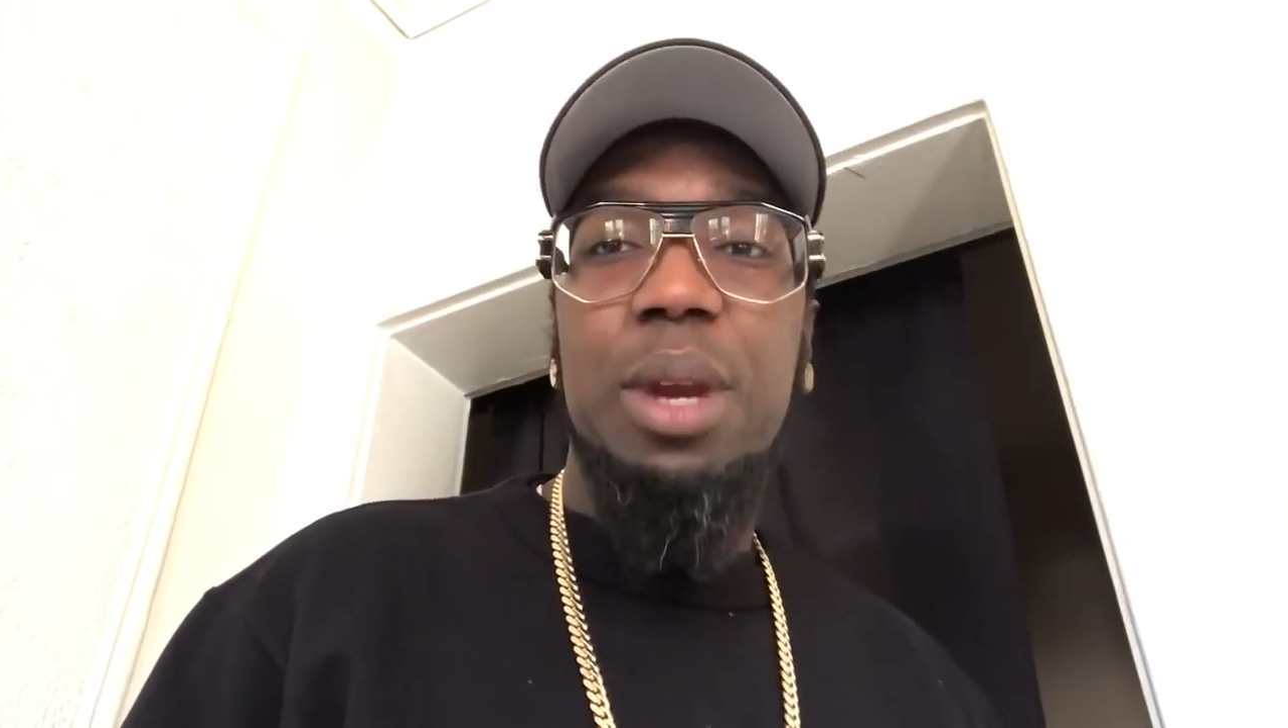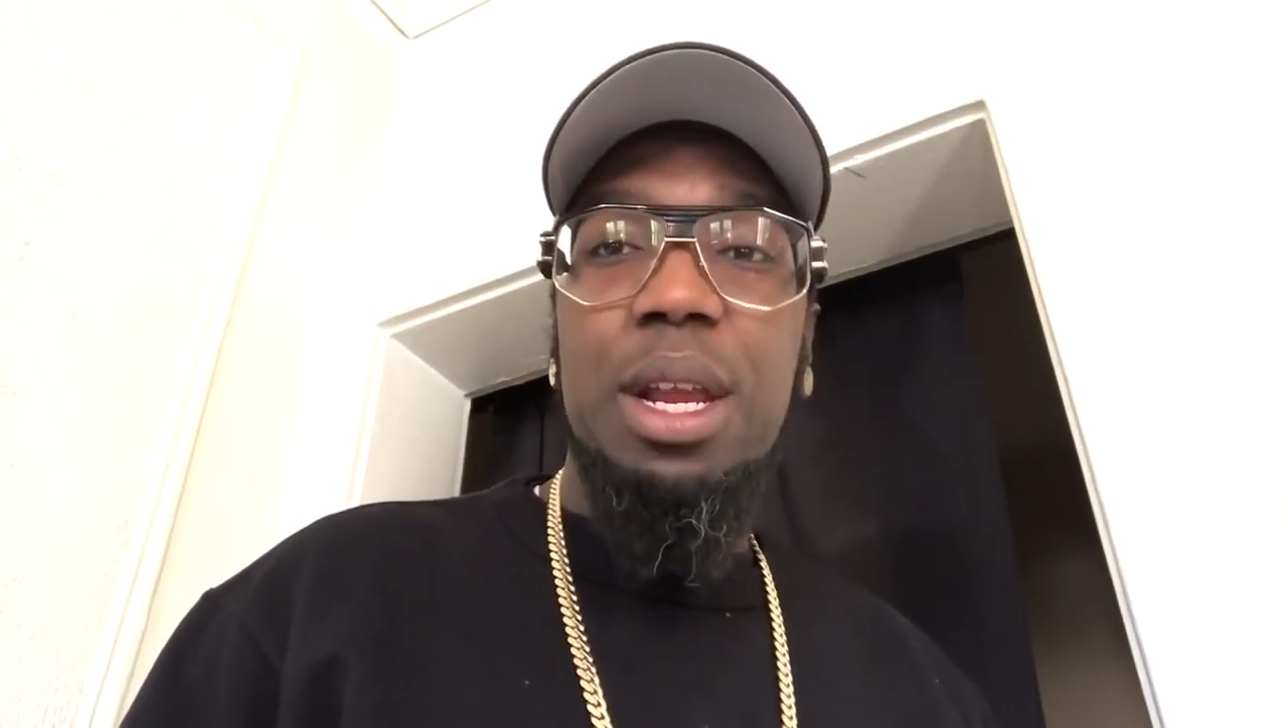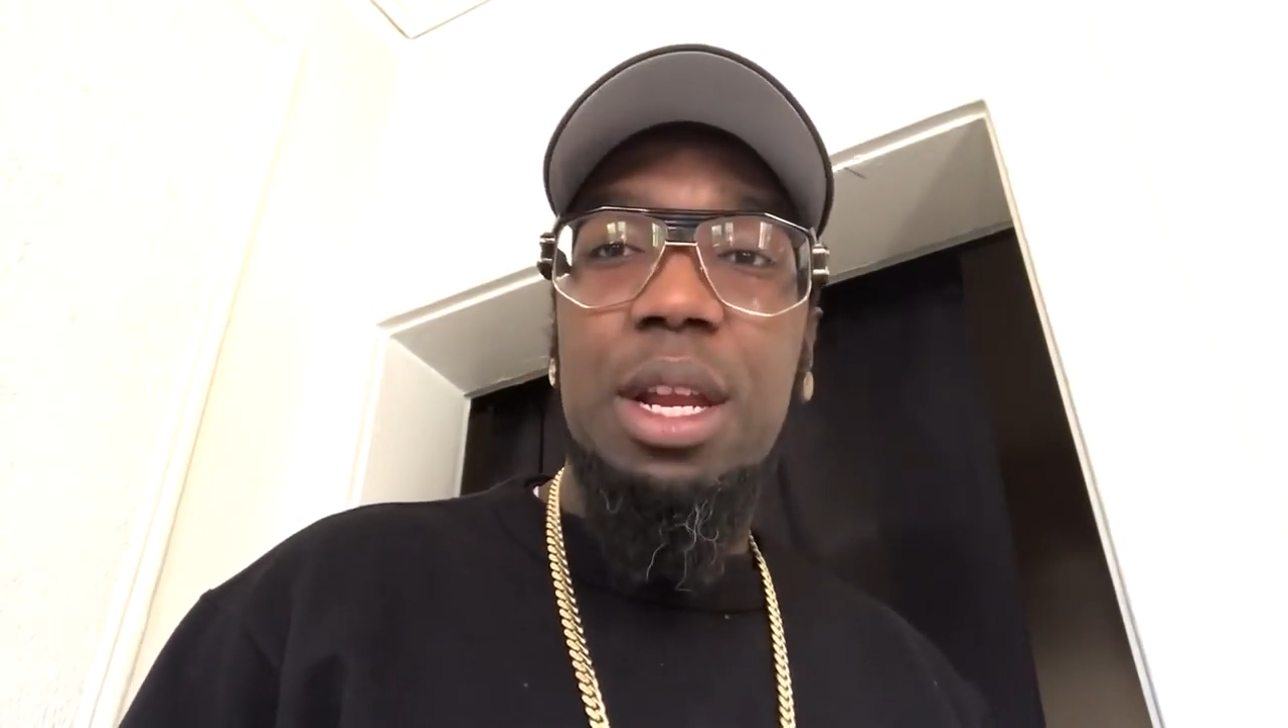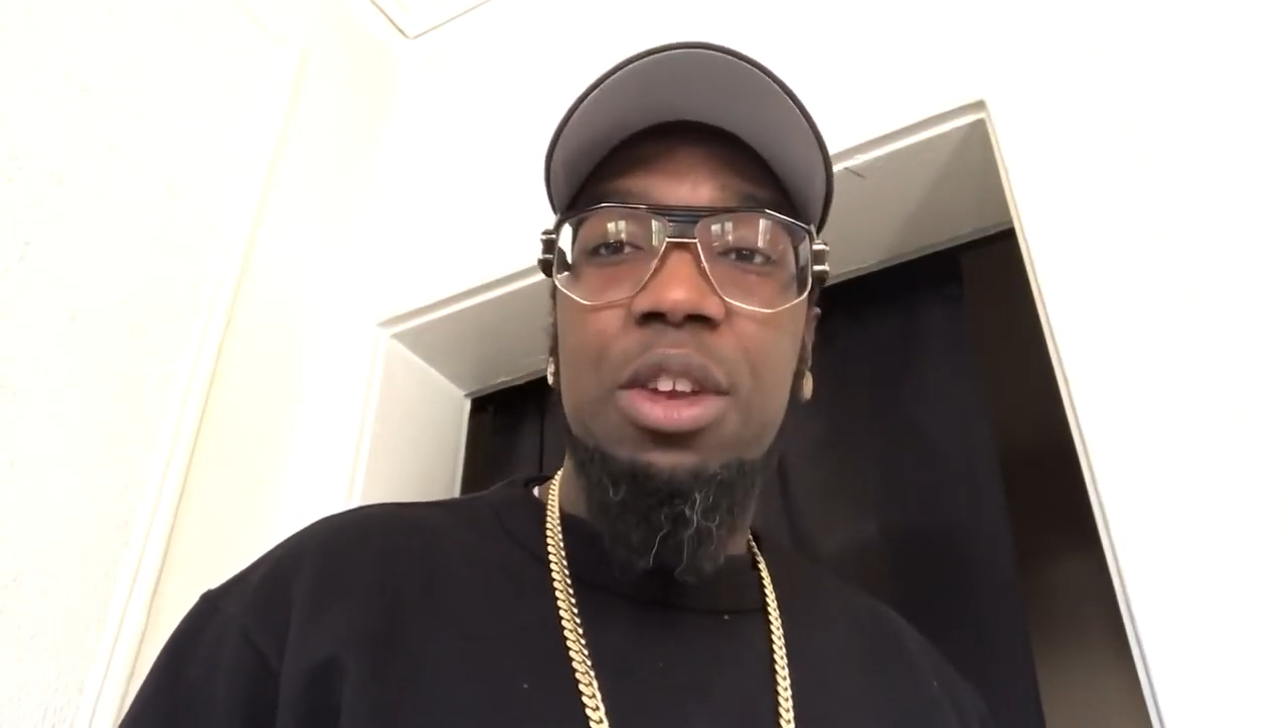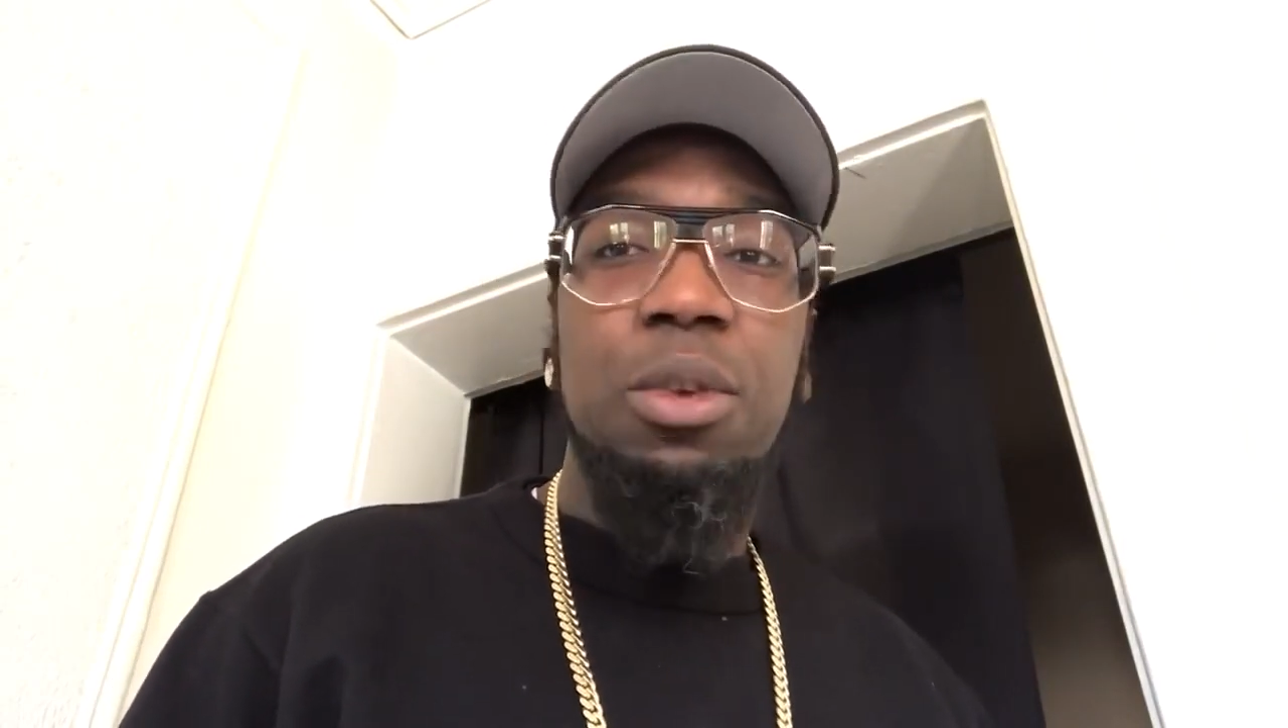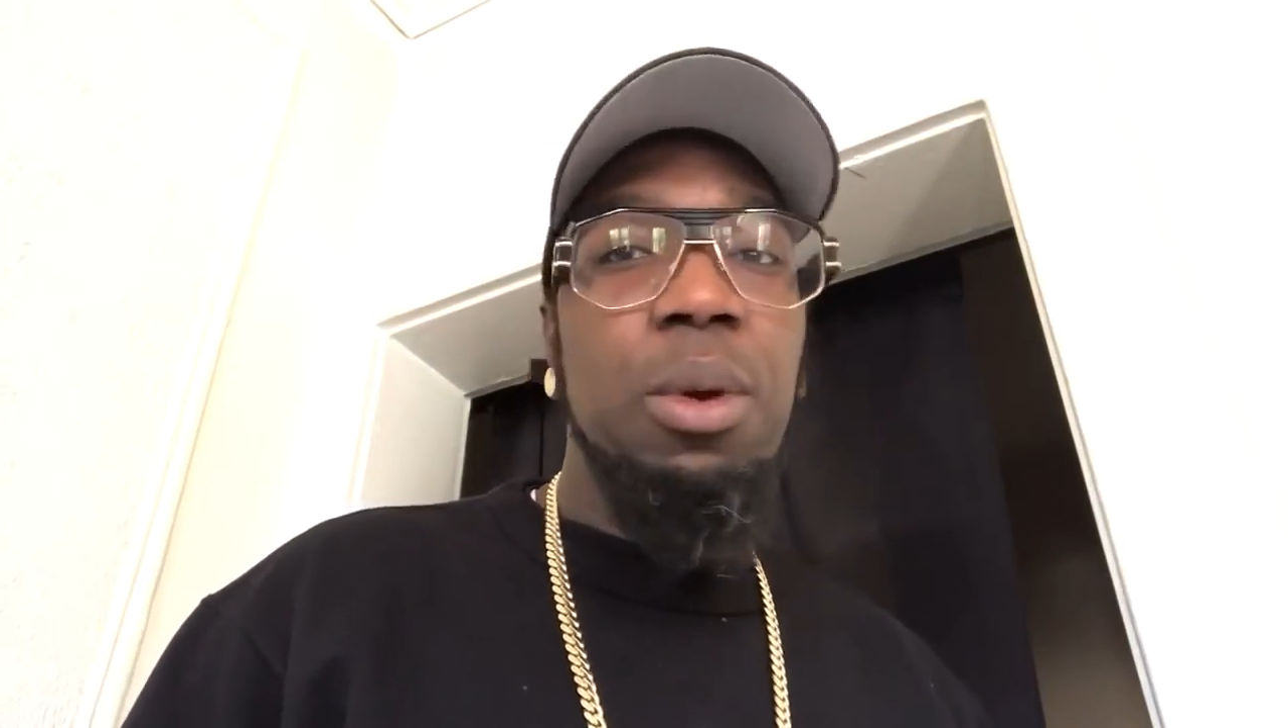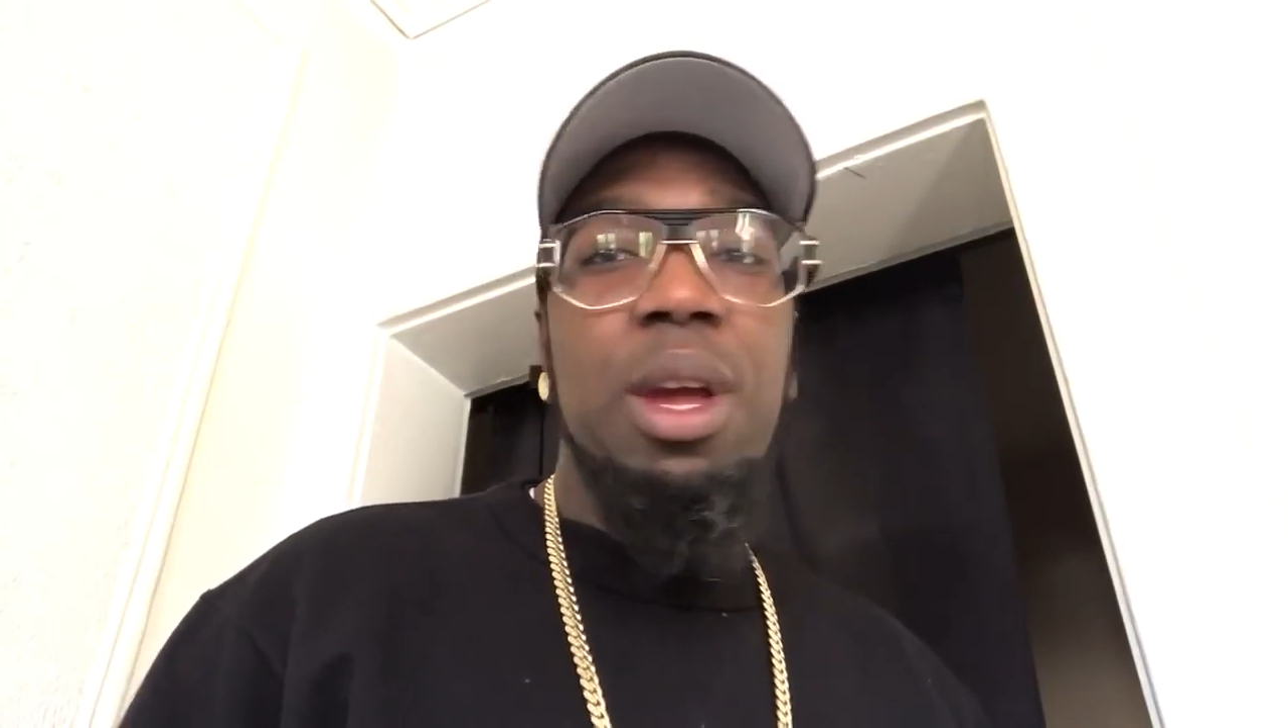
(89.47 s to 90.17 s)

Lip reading: when they need to.